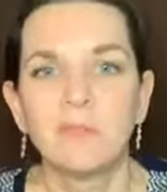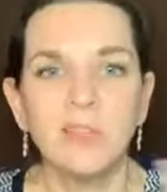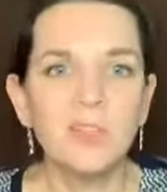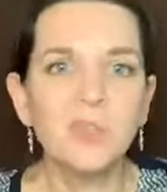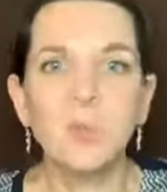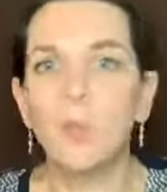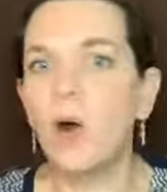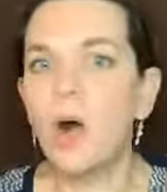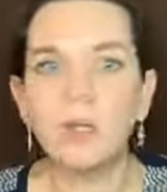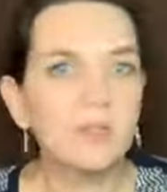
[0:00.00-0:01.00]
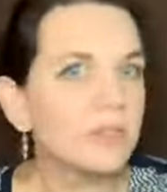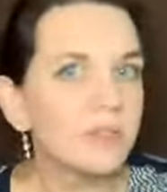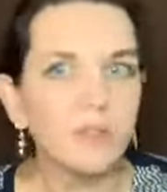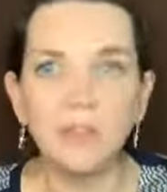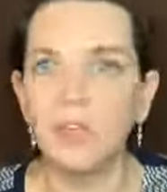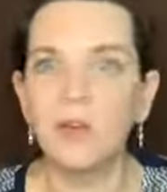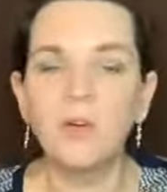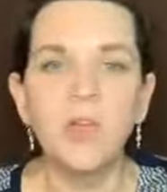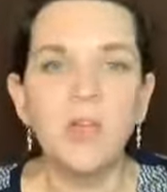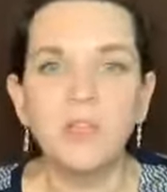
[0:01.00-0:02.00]
They just walked, you
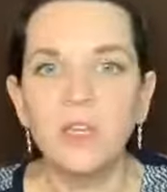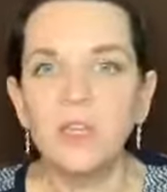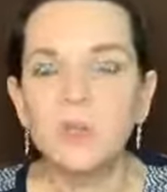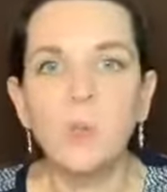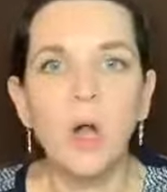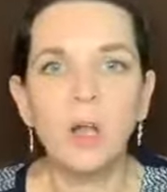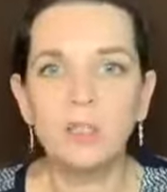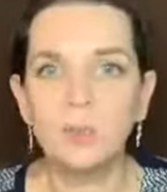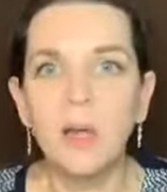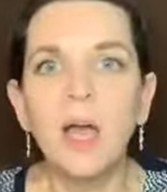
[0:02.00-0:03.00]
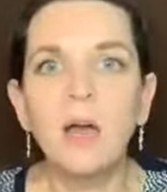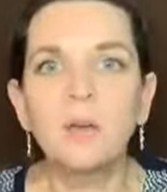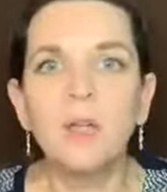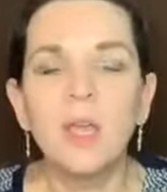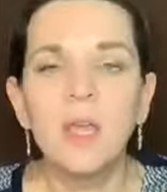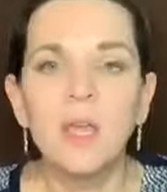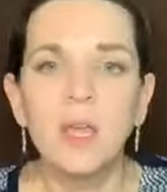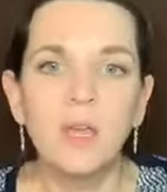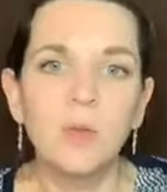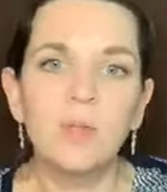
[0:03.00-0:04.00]
know, they just walked around.
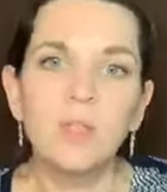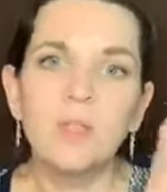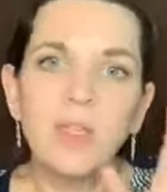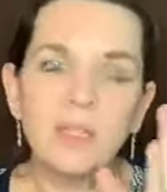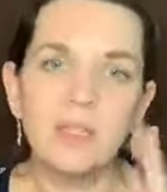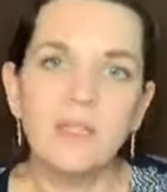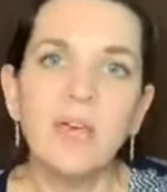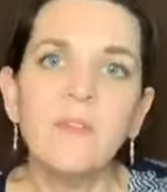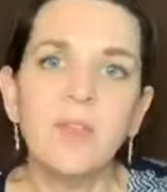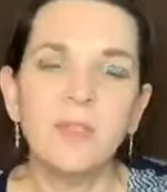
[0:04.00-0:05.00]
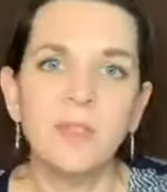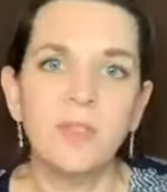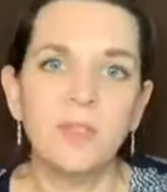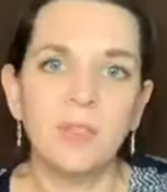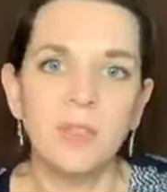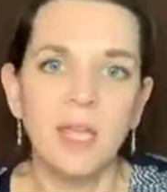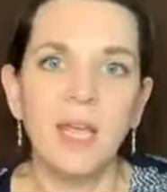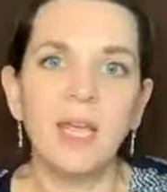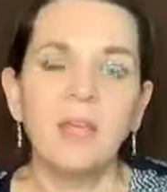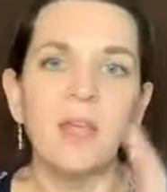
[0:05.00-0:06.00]
And it was on that seventh
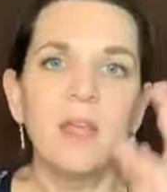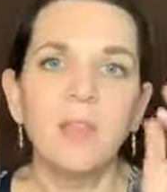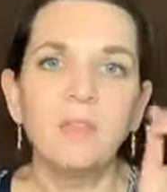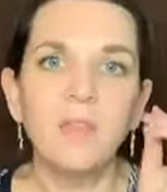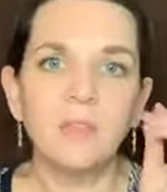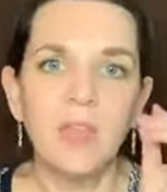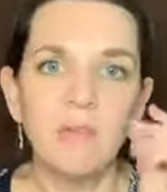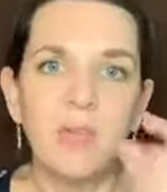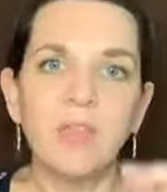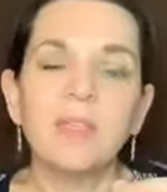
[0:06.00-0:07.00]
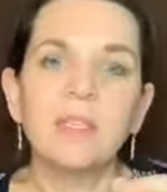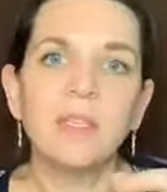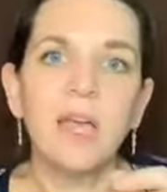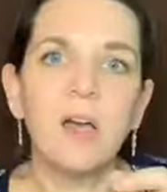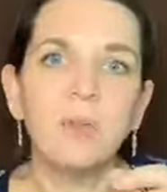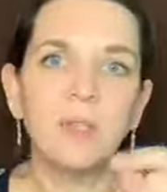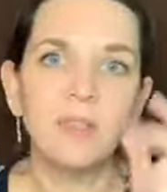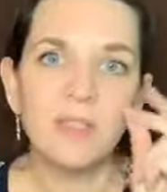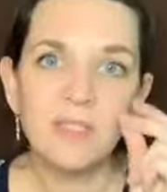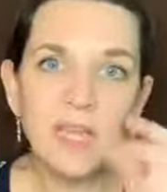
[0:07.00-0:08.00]
day that they made the sound,
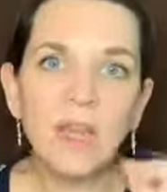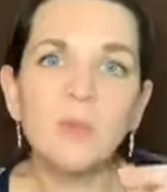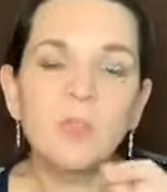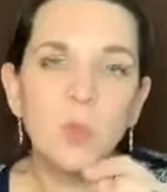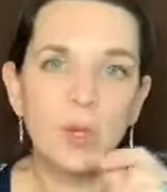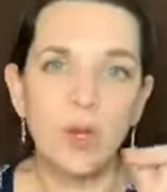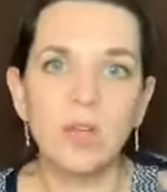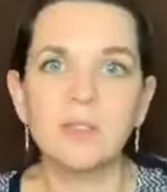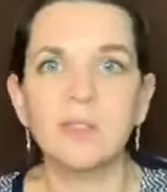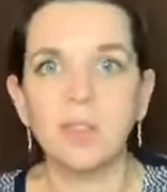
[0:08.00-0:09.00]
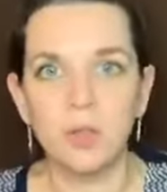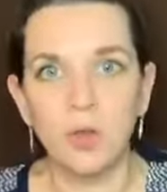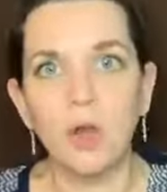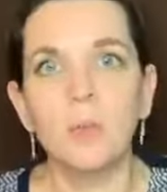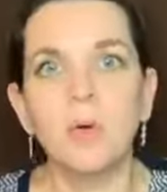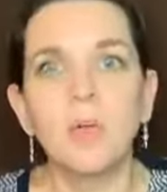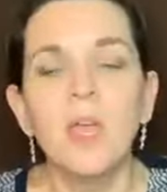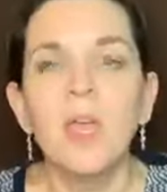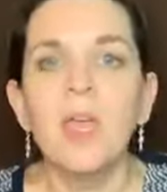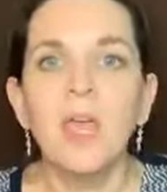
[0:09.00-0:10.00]
and the sound is what caused it to crumble.
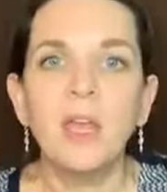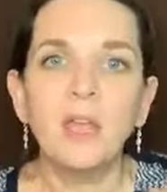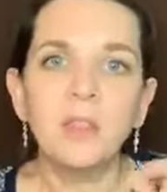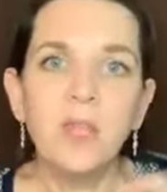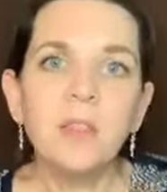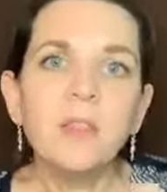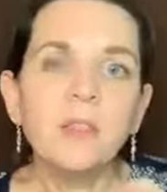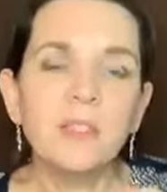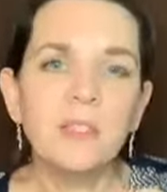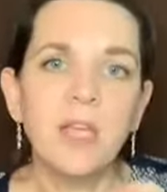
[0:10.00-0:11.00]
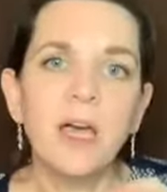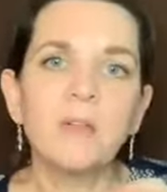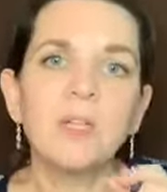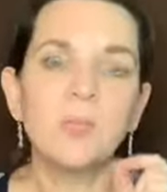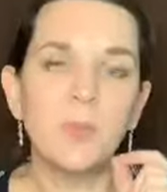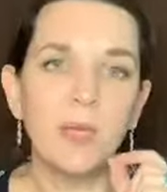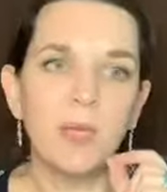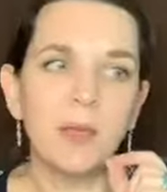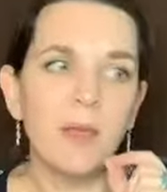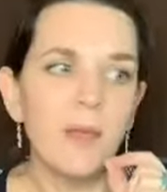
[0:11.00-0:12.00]
And I think that the sound has
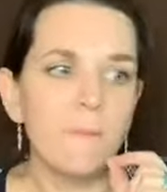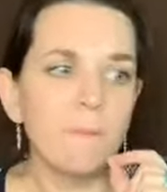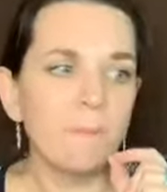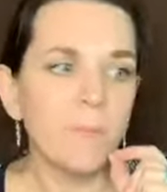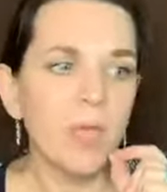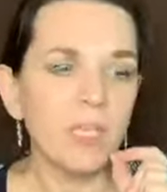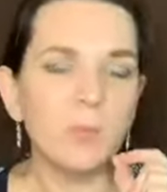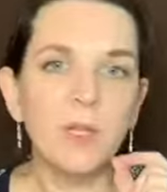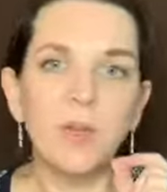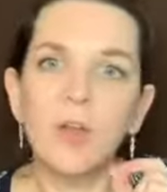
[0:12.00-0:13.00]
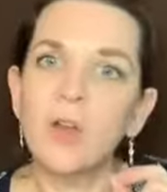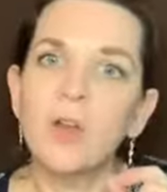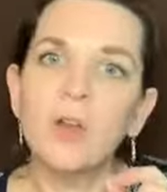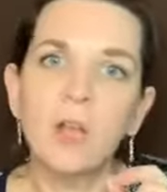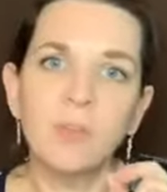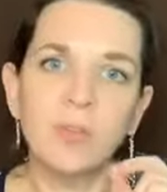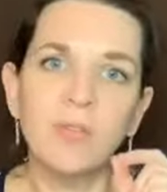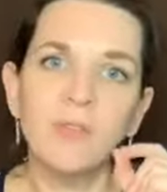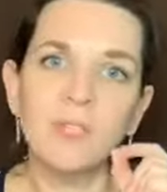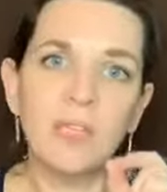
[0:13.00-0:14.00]
been heard. I
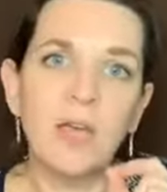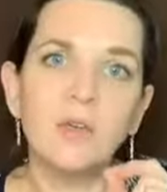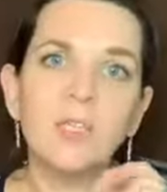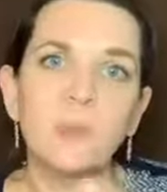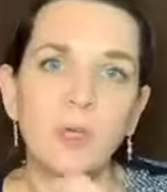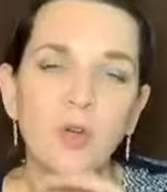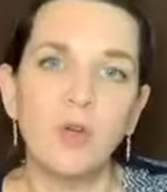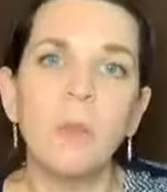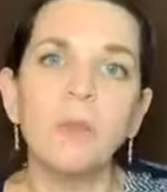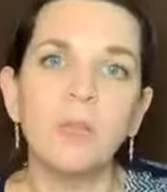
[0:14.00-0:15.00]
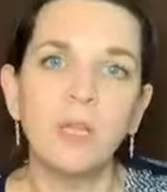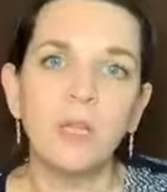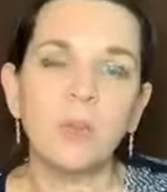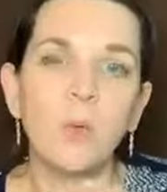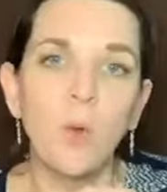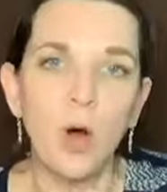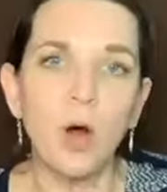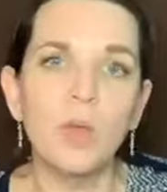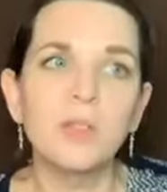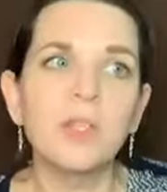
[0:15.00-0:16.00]
believe the sound has been crumbling the
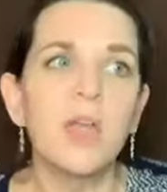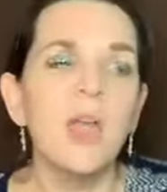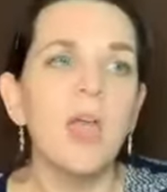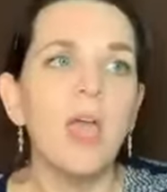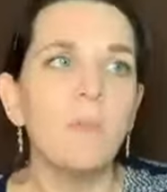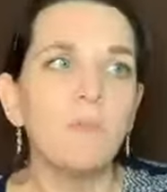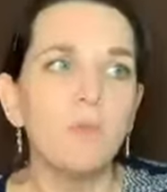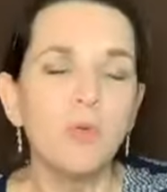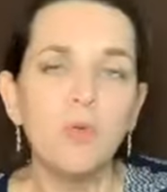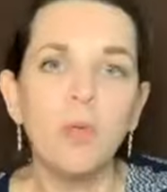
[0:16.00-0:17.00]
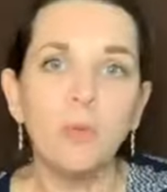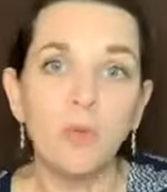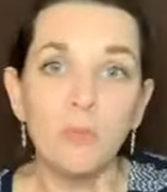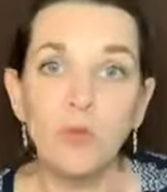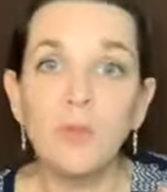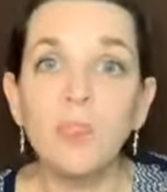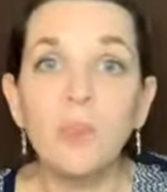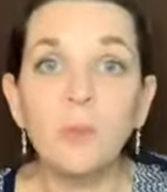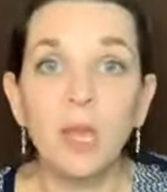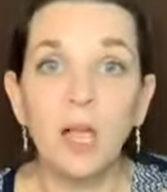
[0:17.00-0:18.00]
walls and removing
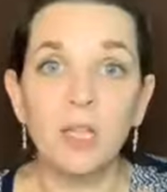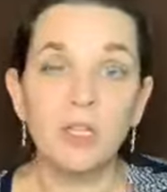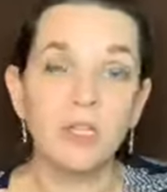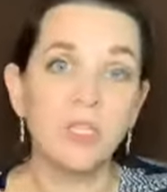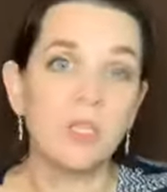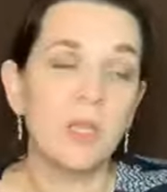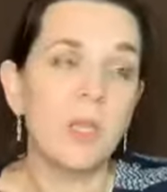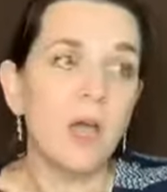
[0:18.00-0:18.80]
the blockages,